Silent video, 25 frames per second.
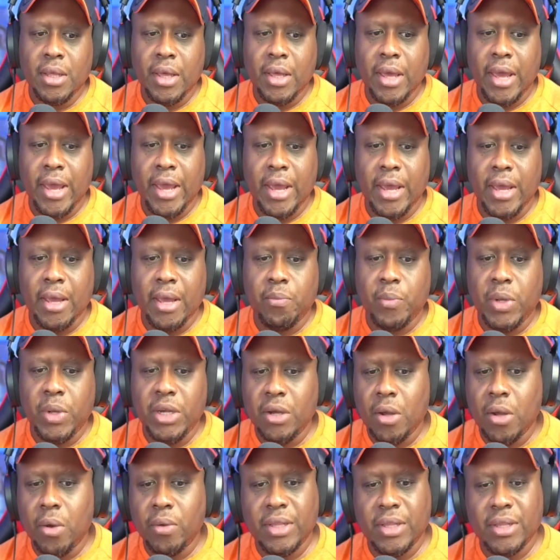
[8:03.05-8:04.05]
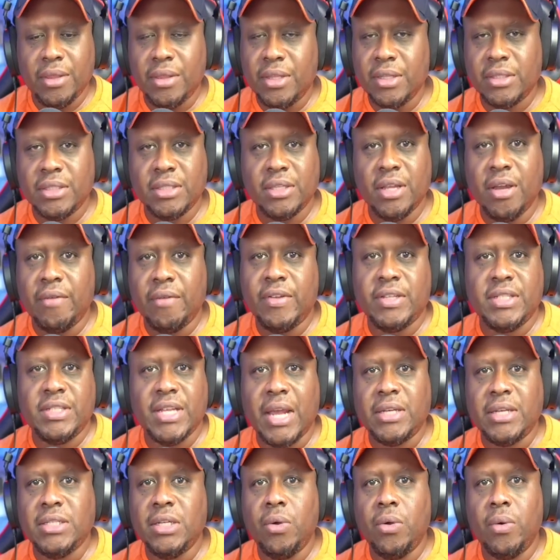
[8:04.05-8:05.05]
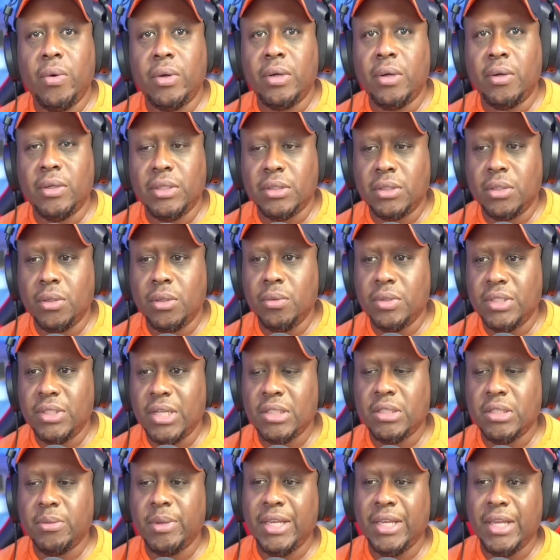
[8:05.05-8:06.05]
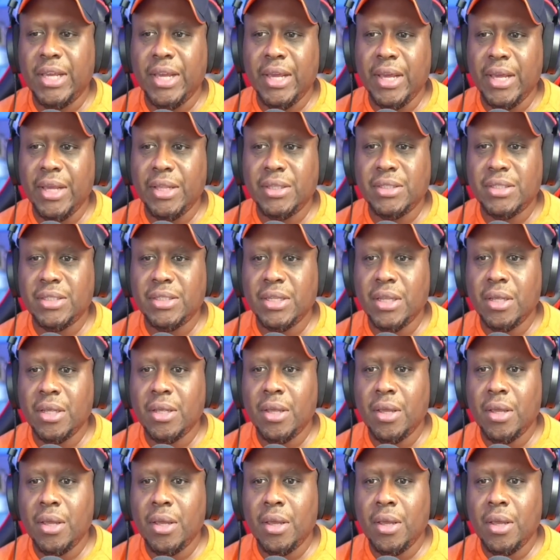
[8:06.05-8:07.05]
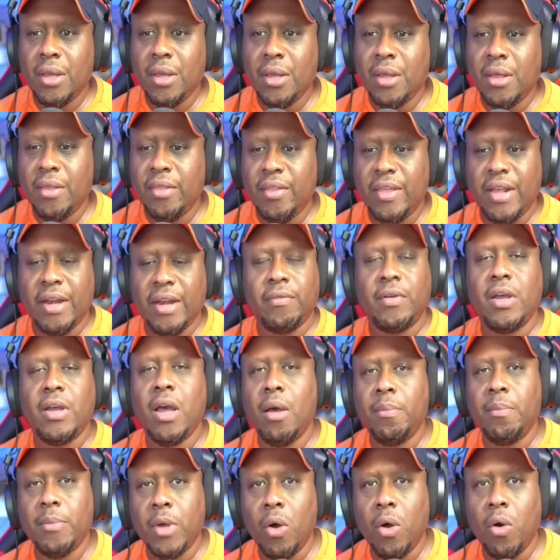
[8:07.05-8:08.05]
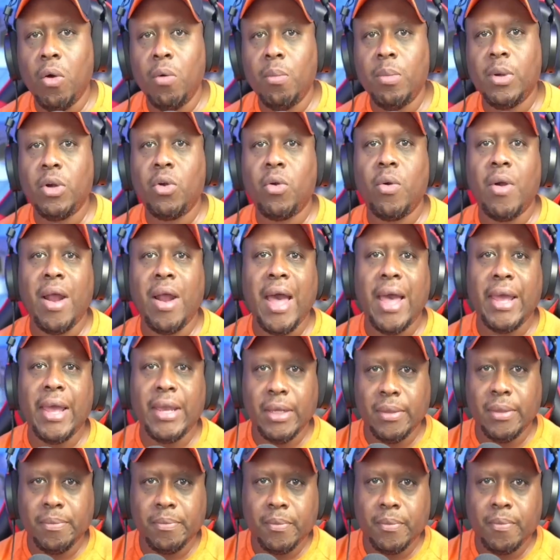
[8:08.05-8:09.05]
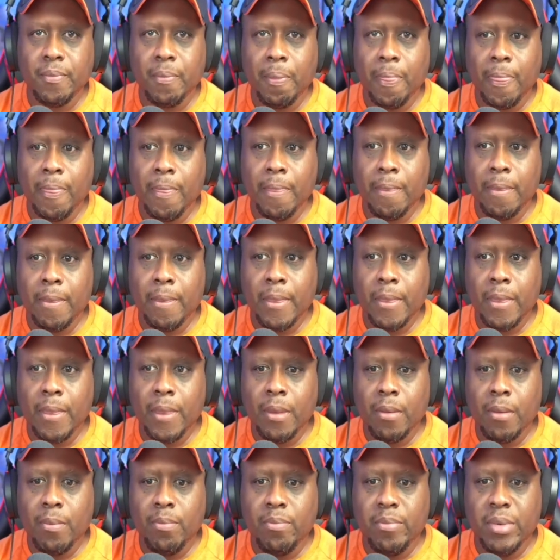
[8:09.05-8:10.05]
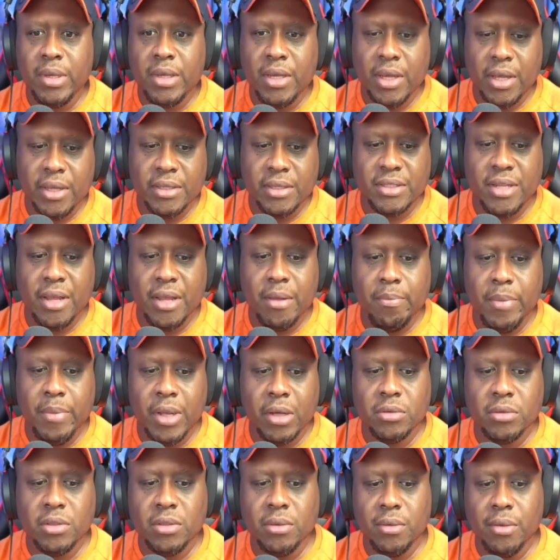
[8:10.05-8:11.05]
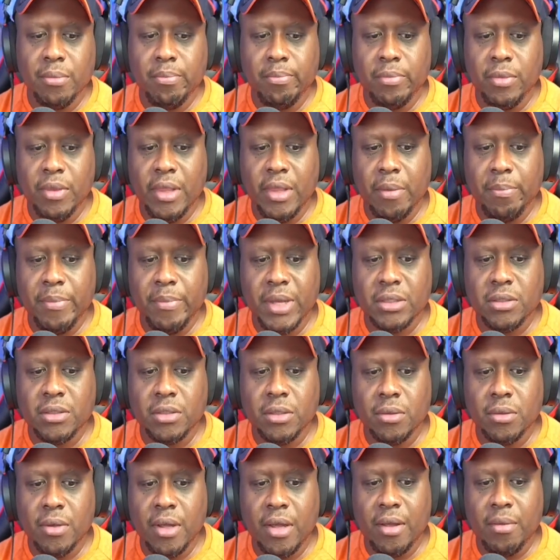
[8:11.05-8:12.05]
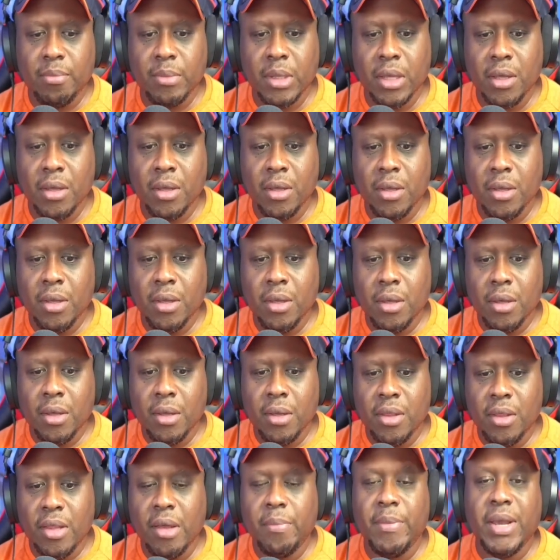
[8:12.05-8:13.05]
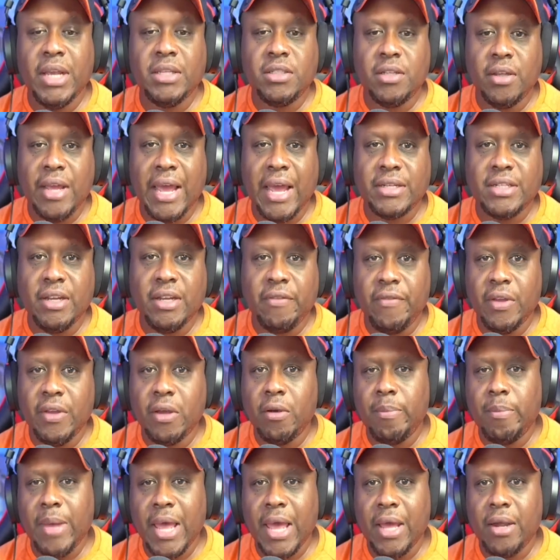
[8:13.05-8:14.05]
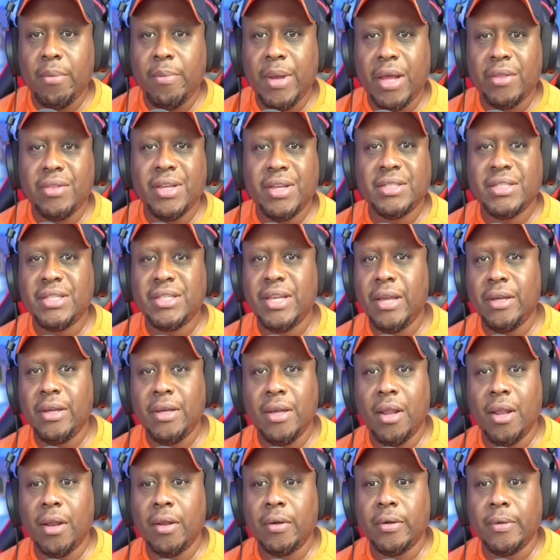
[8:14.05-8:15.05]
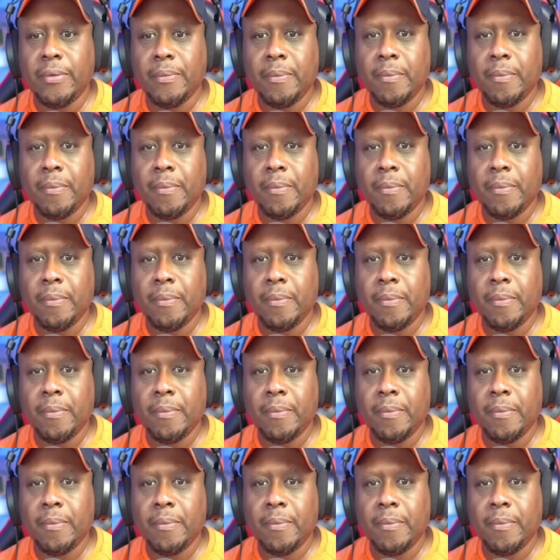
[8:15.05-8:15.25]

And we know that this stuff is actually going on in schools. There's been kids that have come home crying because they're, mil- they're meant to um, they're made to actually feel bad about their skin color.